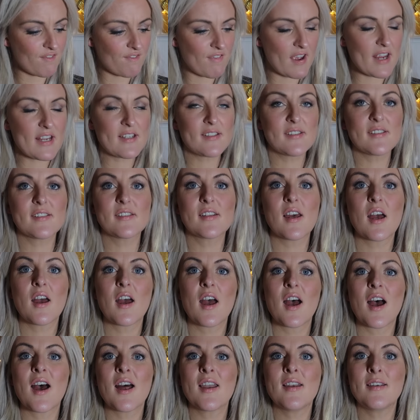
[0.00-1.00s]
Face
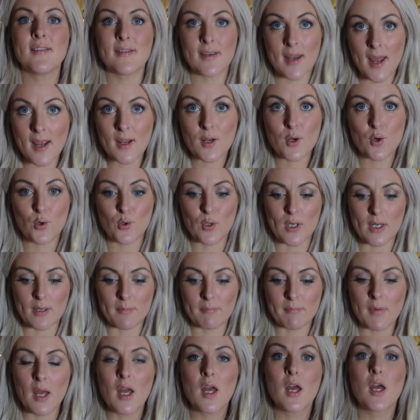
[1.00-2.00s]
and Neck
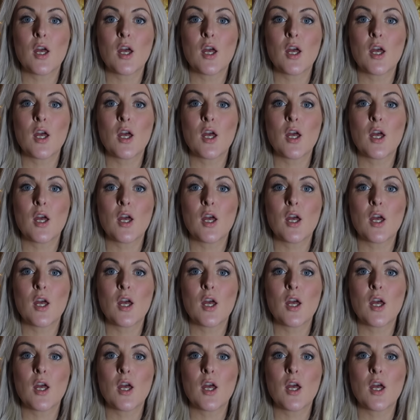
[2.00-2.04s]
Cream.